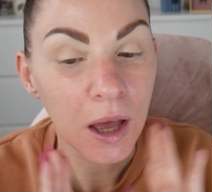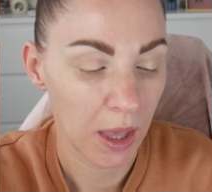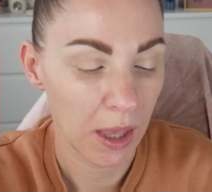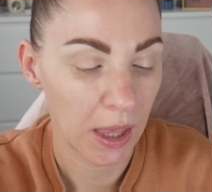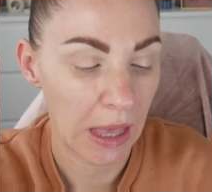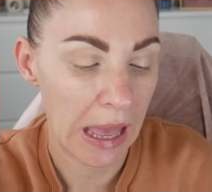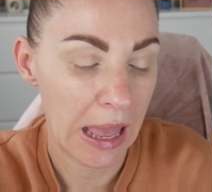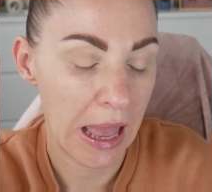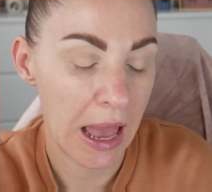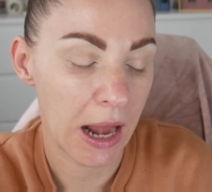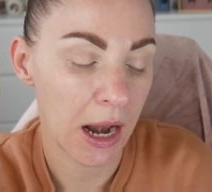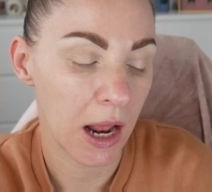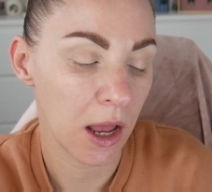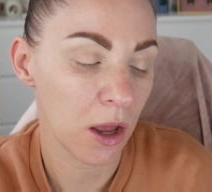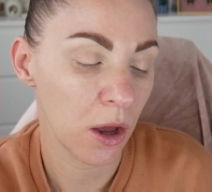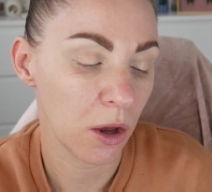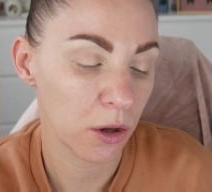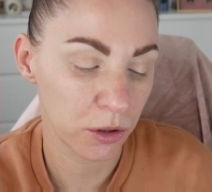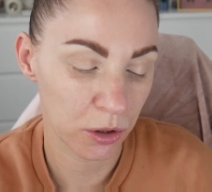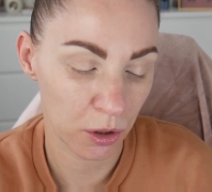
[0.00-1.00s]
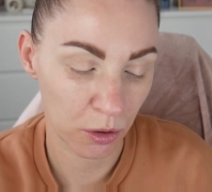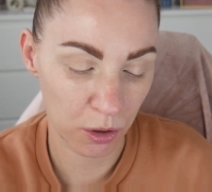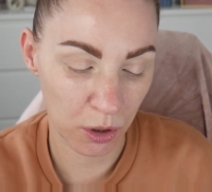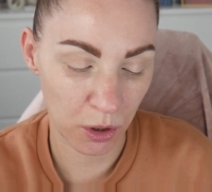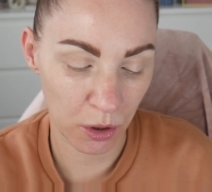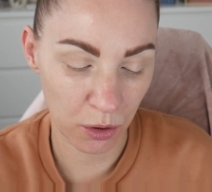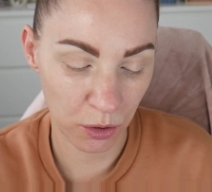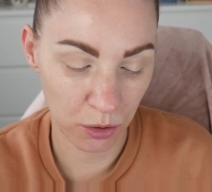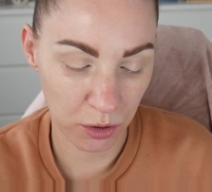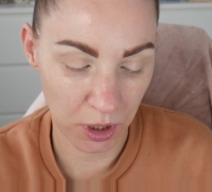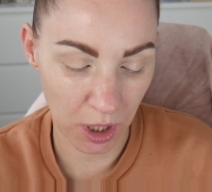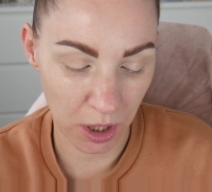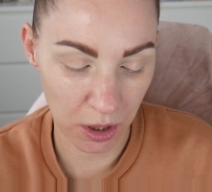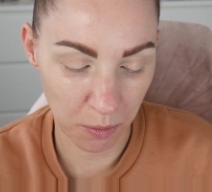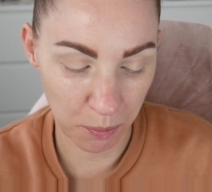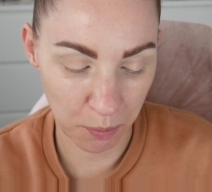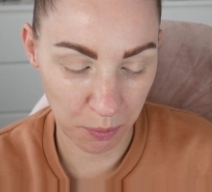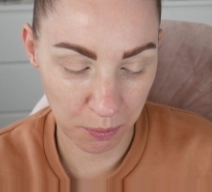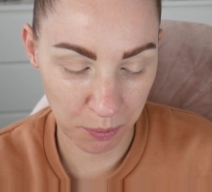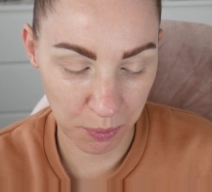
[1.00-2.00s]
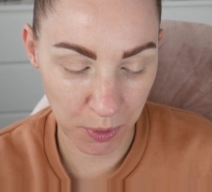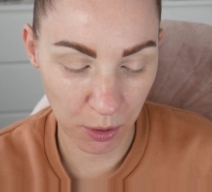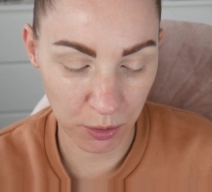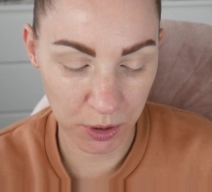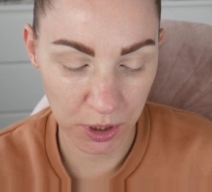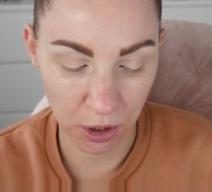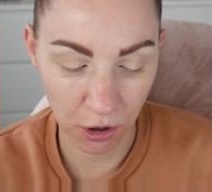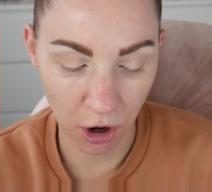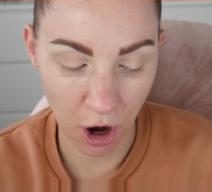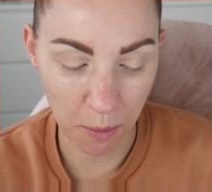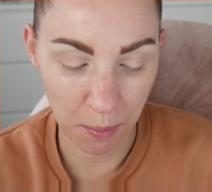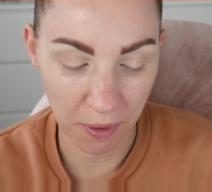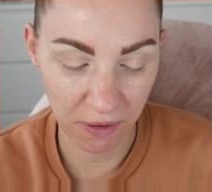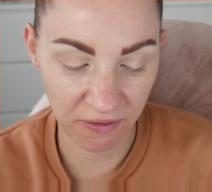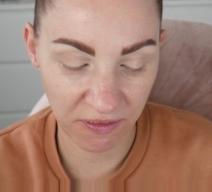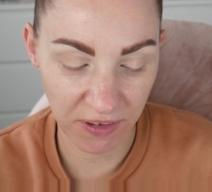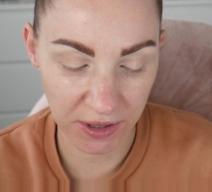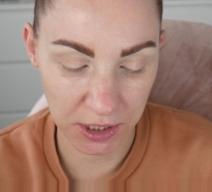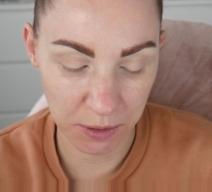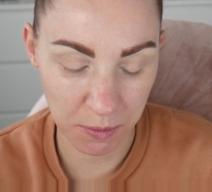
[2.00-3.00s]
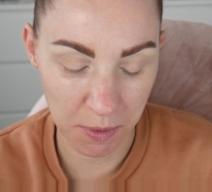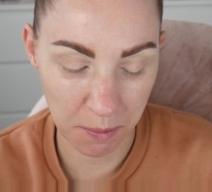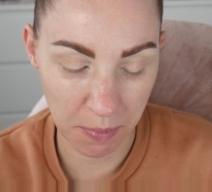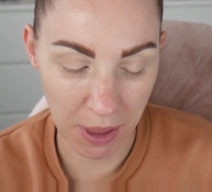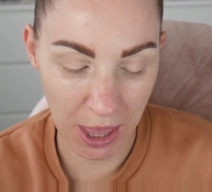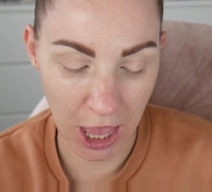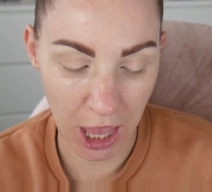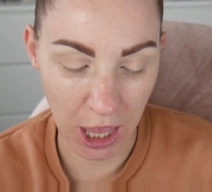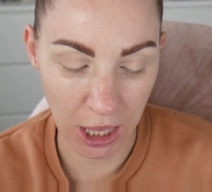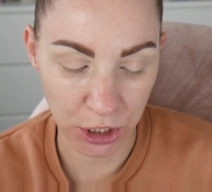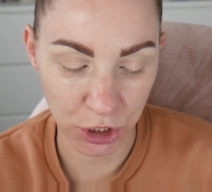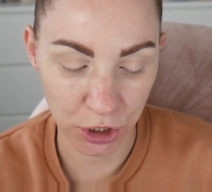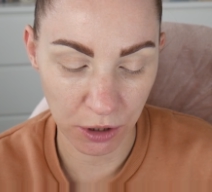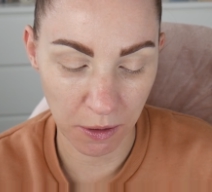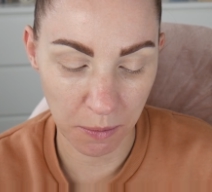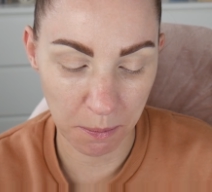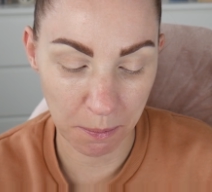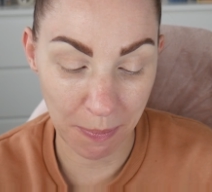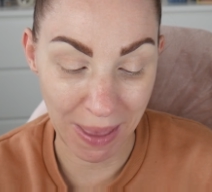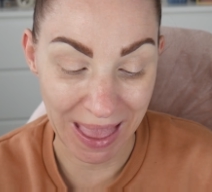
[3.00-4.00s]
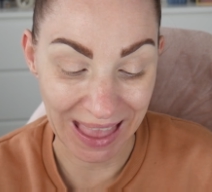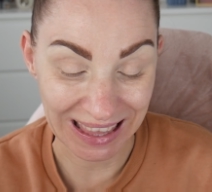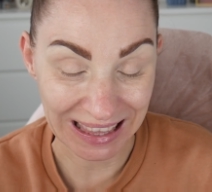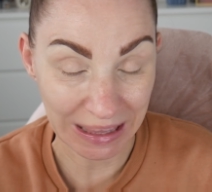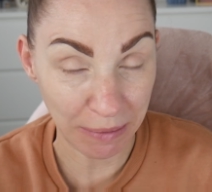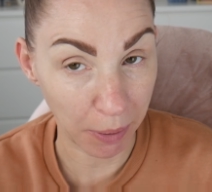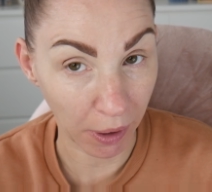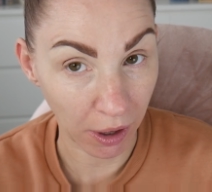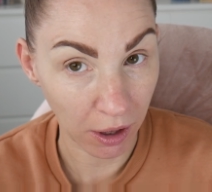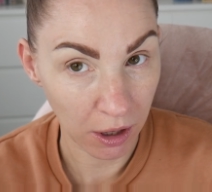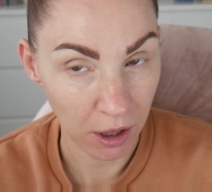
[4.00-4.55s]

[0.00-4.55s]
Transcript: Okay, and I also used the Beauty Crop Vitamin Babe